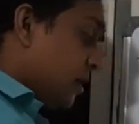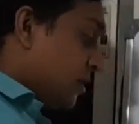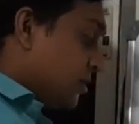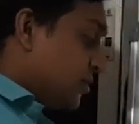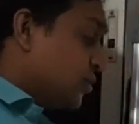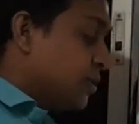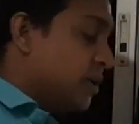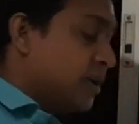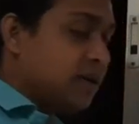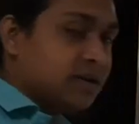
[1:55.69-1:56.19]

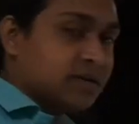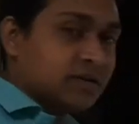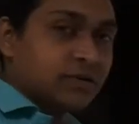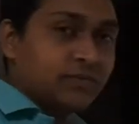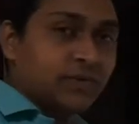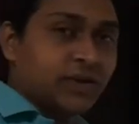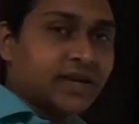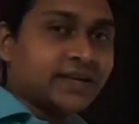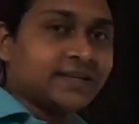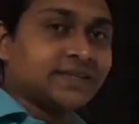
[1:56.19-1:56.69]
So here
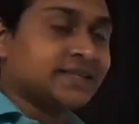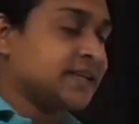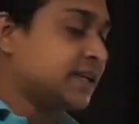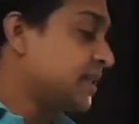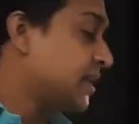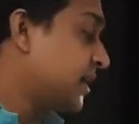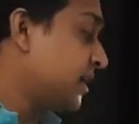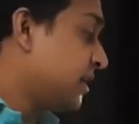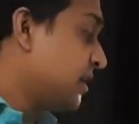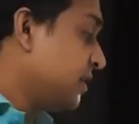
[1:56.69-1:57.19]
we can
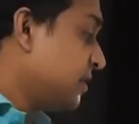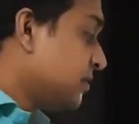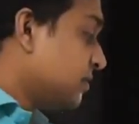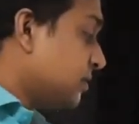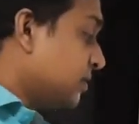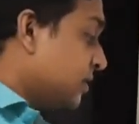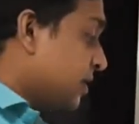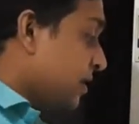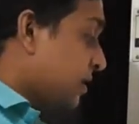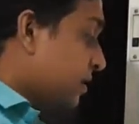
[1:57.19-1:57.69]
say that
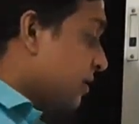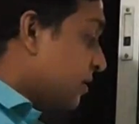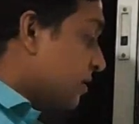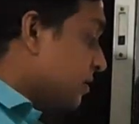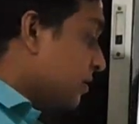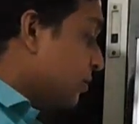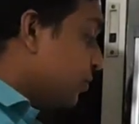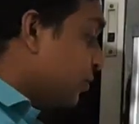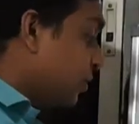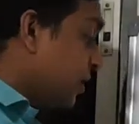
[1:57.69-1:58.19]
here there are
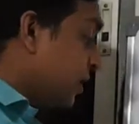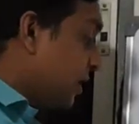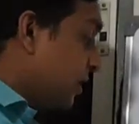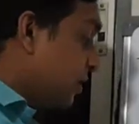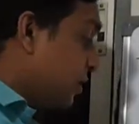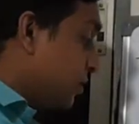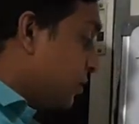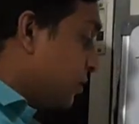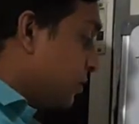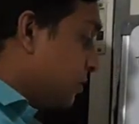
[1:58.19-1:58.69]
the
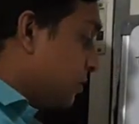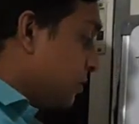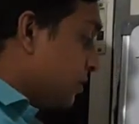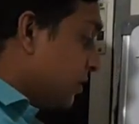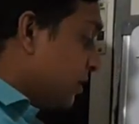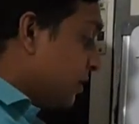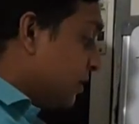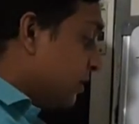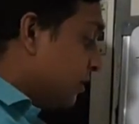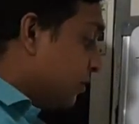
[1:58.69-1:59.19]
only
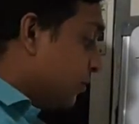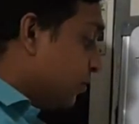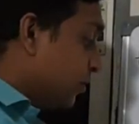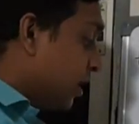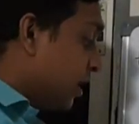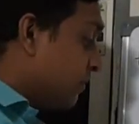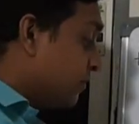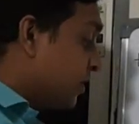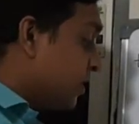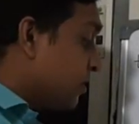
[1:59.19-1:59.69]

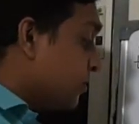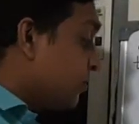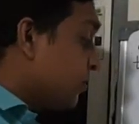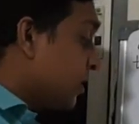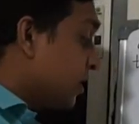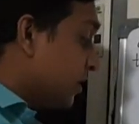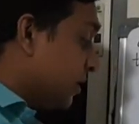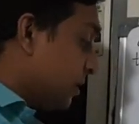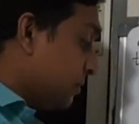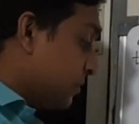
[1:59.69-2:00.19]

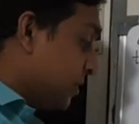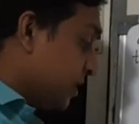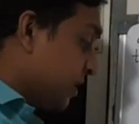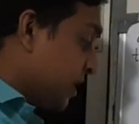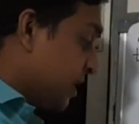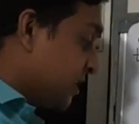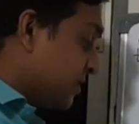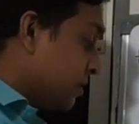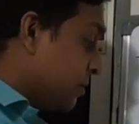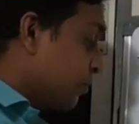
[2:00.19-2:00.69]
after
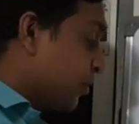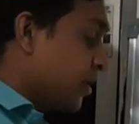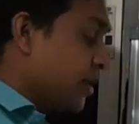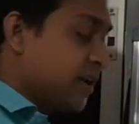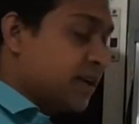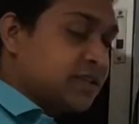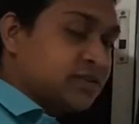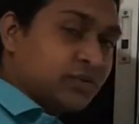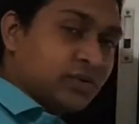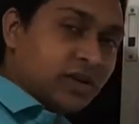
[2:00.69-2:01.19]
decimal point
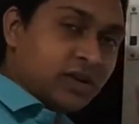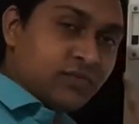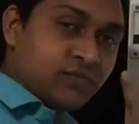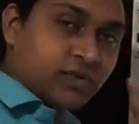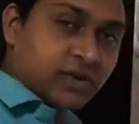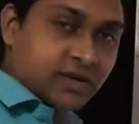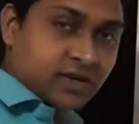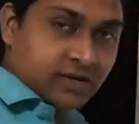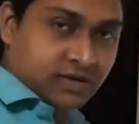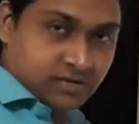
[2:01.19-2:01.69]
there is only
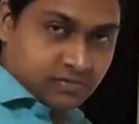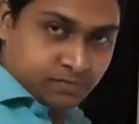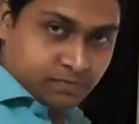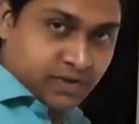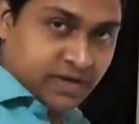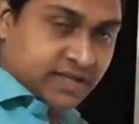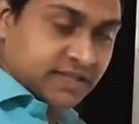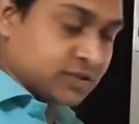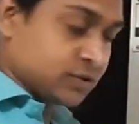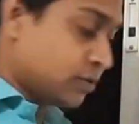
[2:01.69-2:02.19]
one
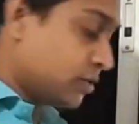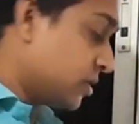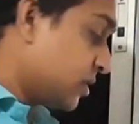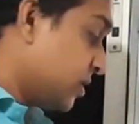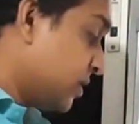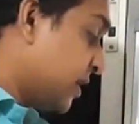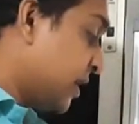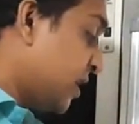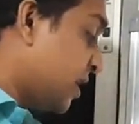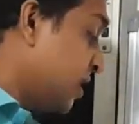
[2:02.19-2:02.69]
place over
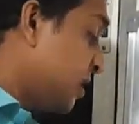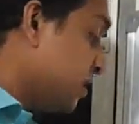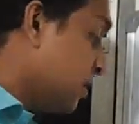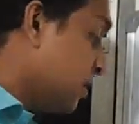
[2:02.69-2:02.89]
there, and